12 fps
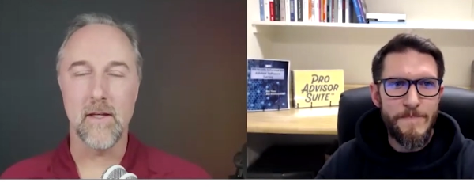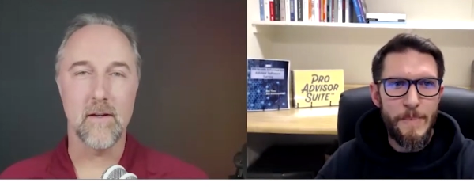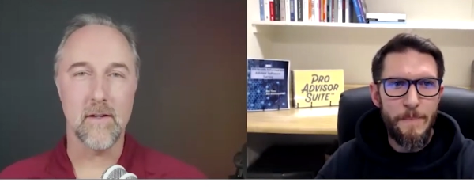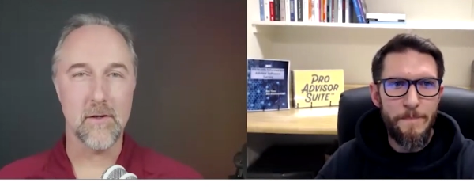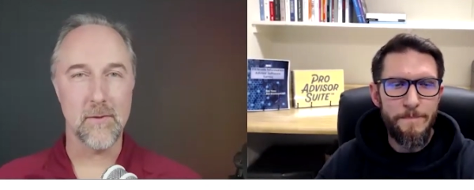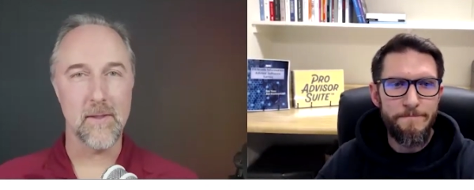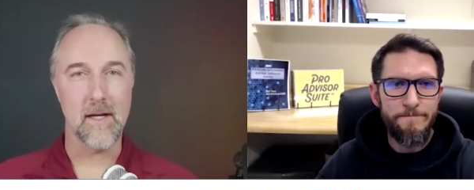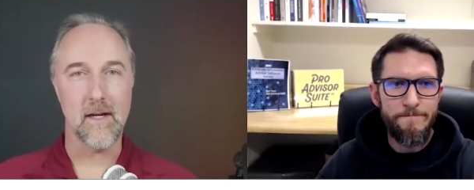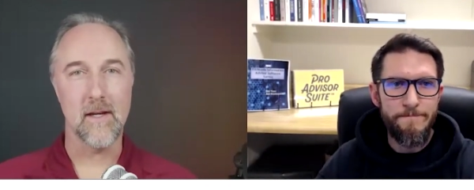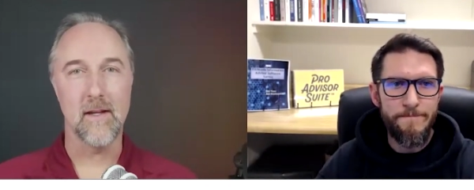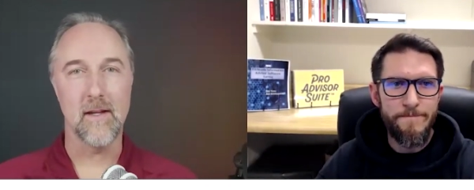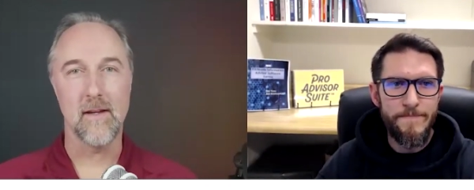Speaker 1: that here at
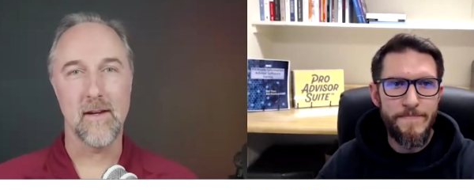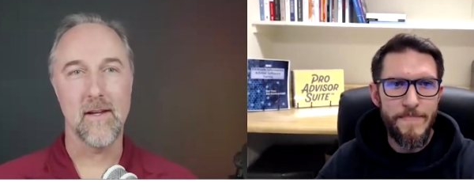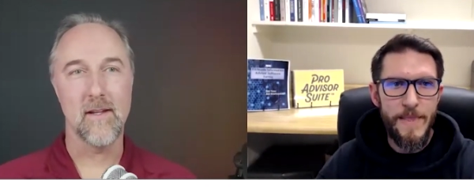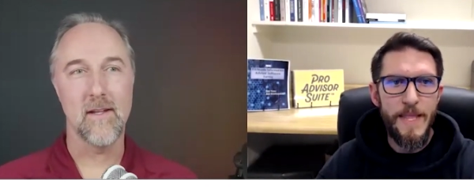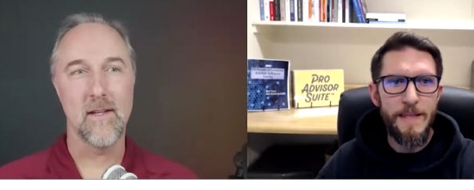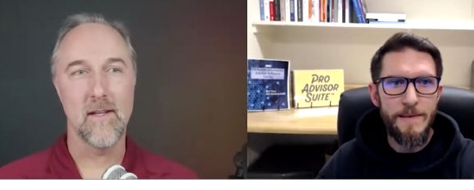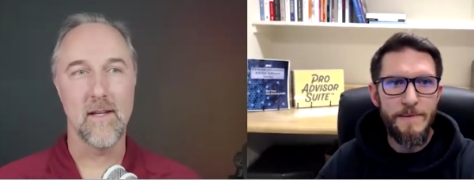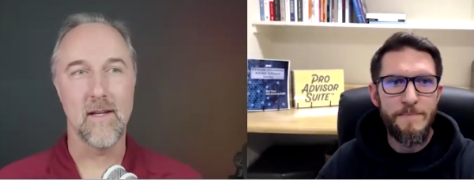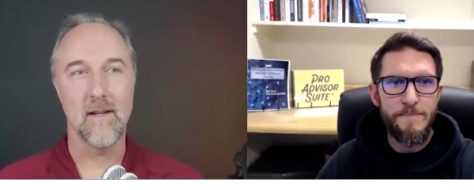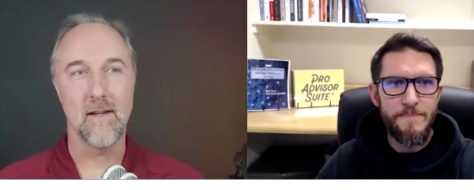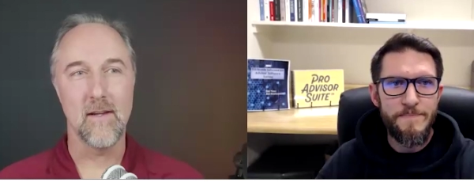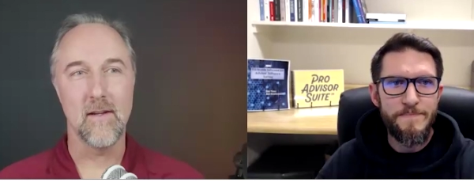Quik, and
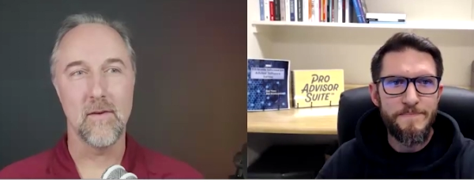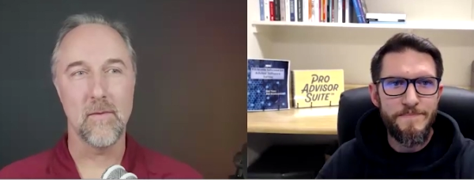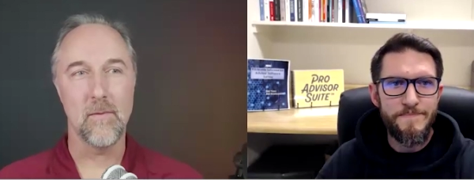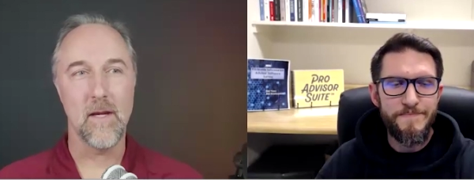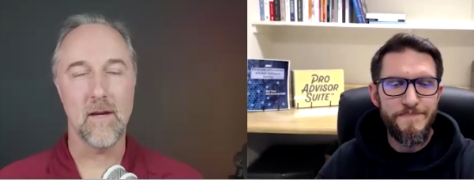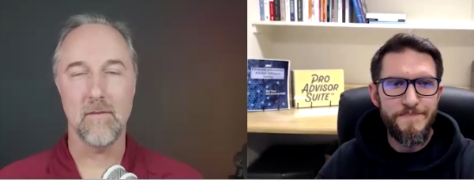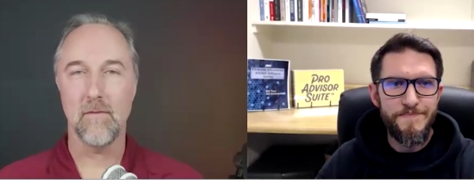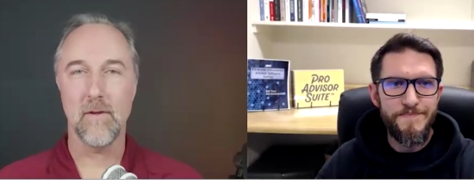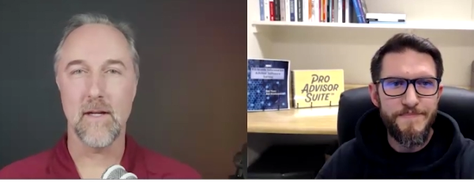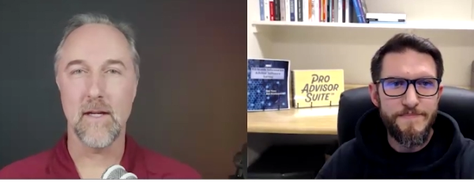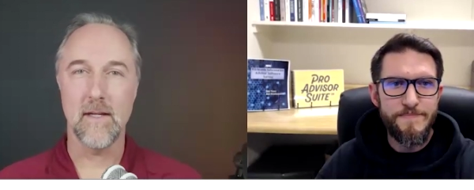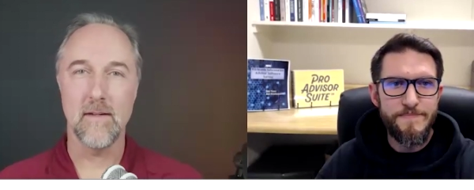you know, we have a
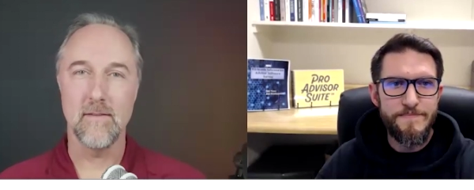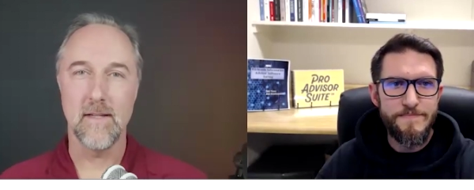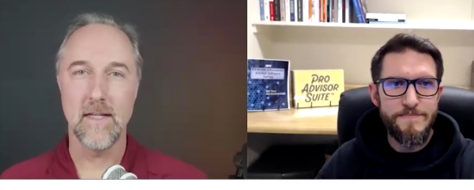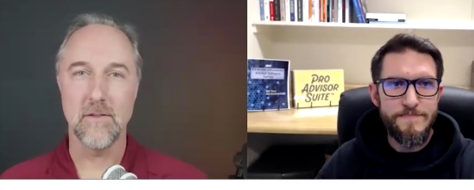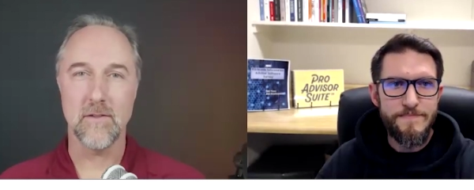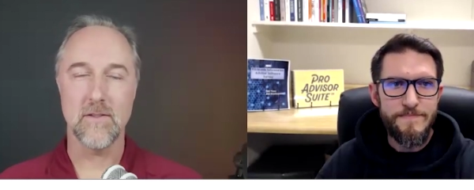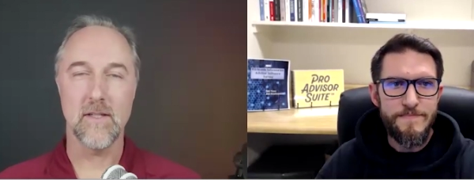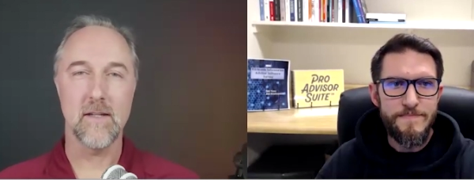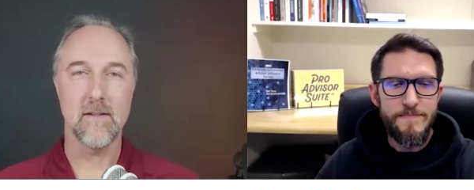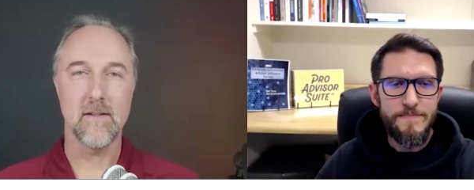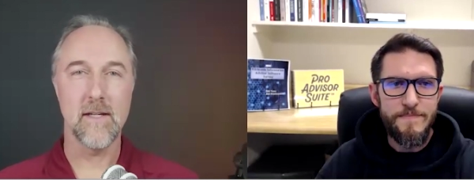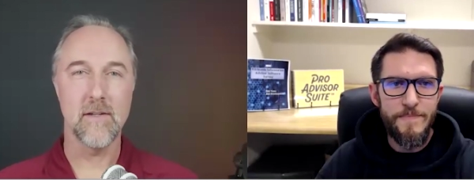very
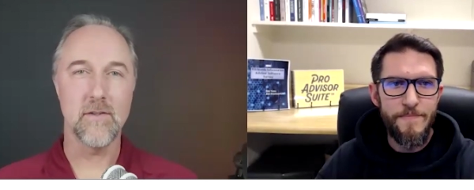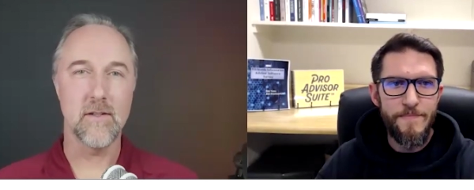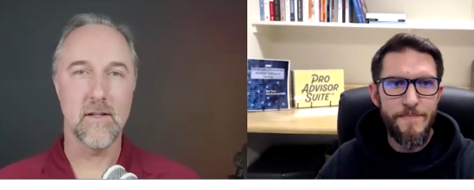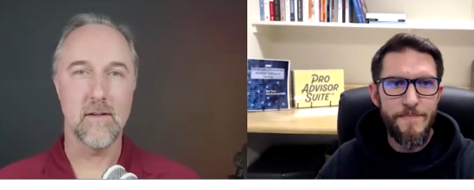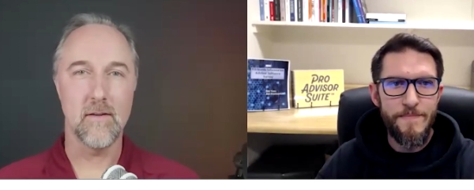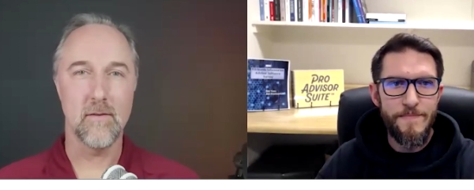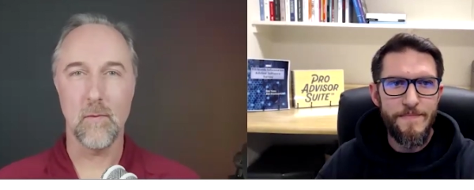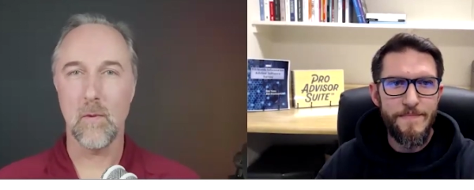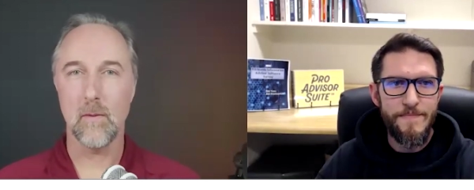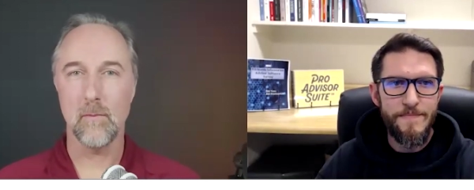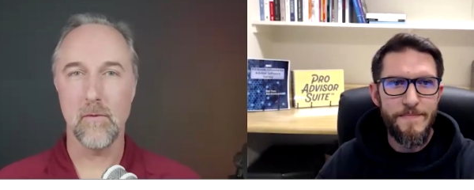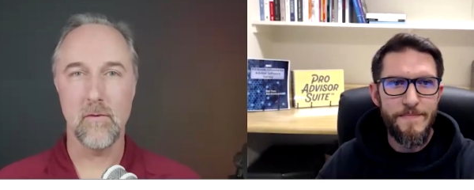interesting niche in the
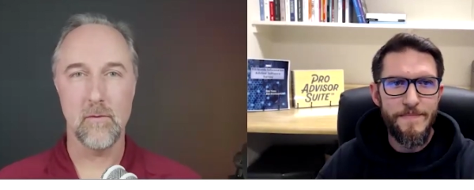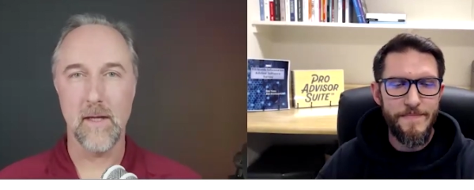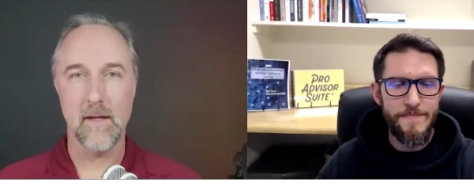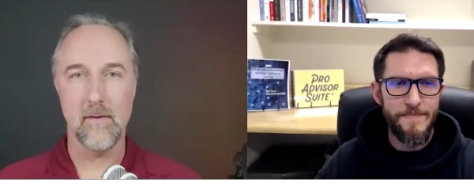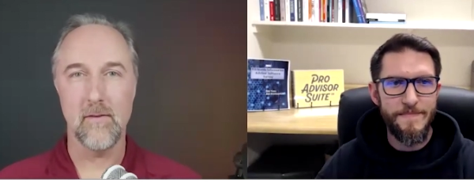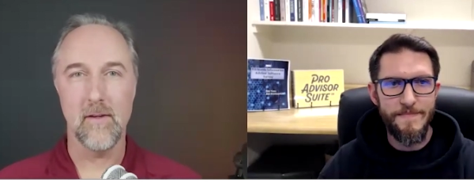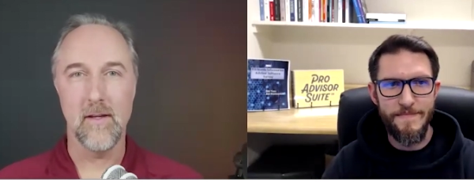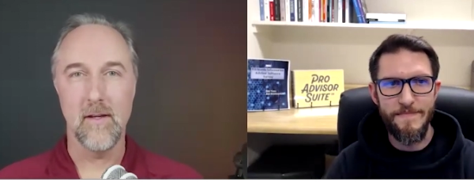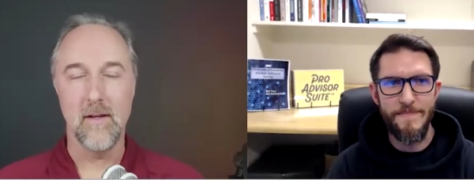forms space.